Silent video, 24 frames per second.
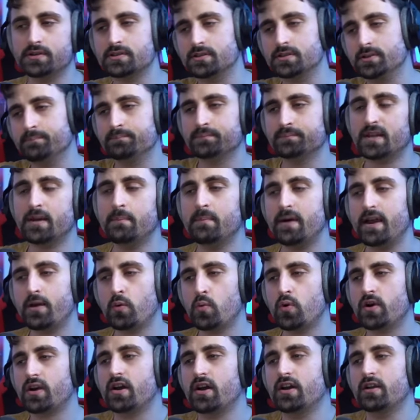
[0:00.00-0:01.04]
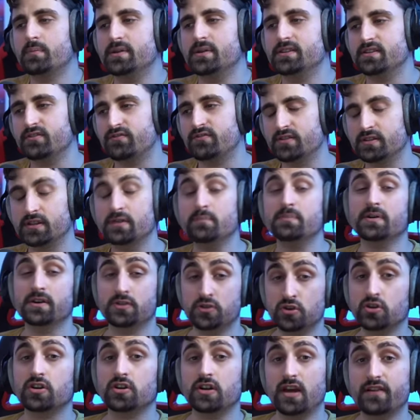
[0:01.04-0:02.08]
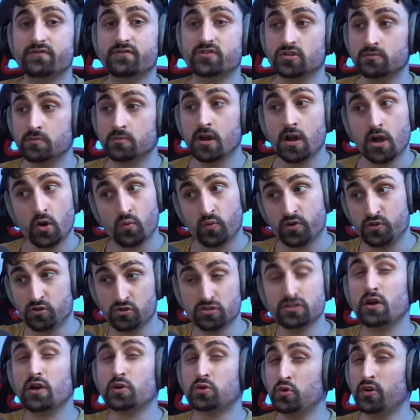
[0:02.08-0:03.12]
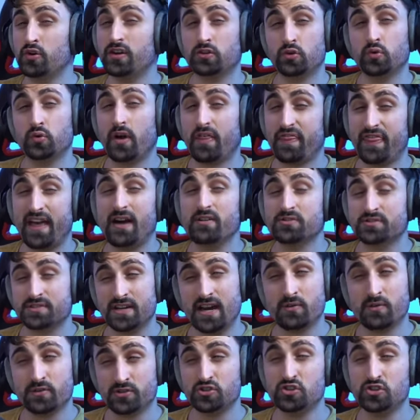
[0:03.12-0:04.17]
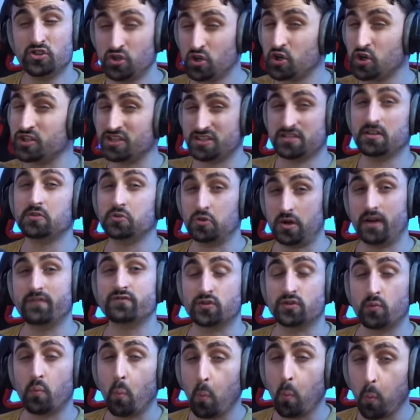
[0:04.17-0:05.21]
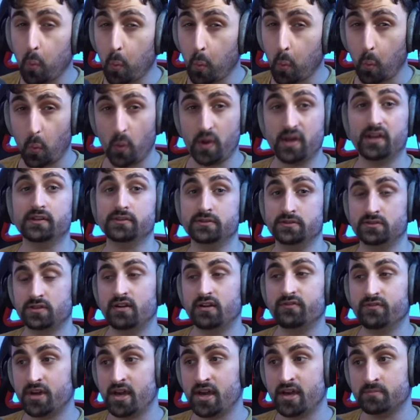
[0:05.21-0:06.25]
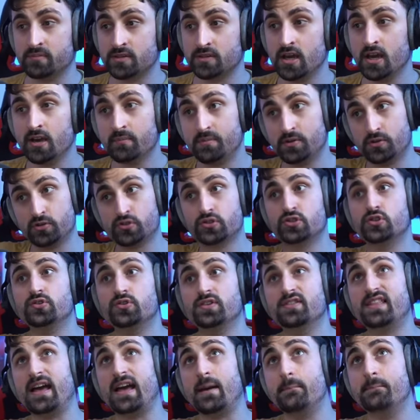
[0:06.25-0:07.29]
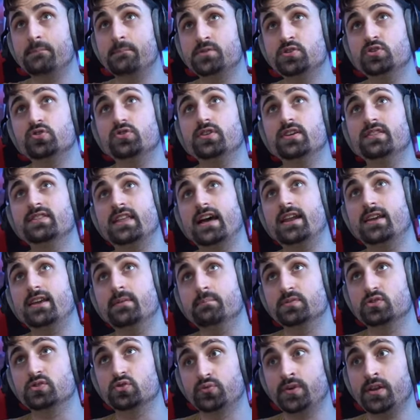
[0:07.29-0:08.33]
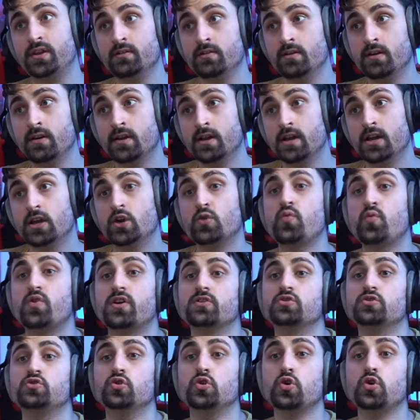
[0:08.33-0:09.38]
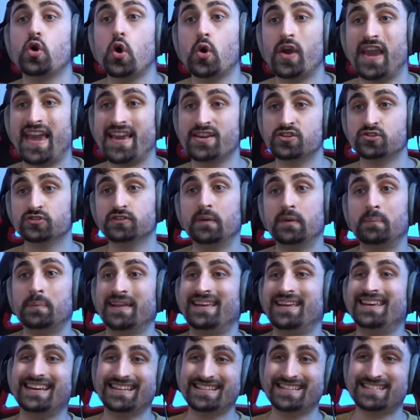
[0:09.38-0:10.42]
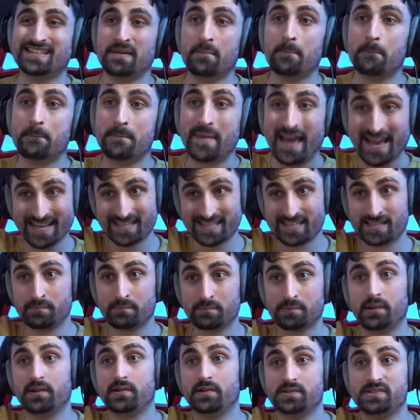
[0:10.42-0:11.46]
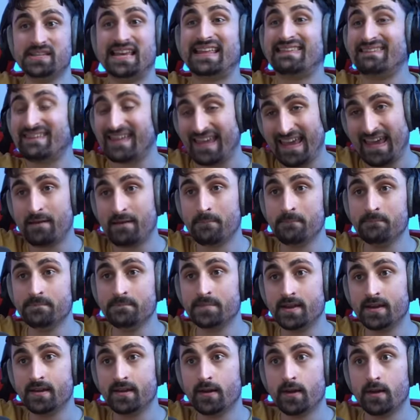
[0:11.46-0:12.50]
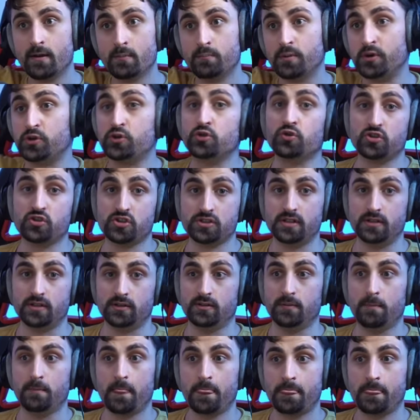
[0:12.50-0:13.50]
So it might work out a bit differently, but you're going to have some, when you start to get to a thousand hours, you're going to start to have some really tough games because you're in that, you're in that in between where you're occasionally playing against the best players in the game, but you're still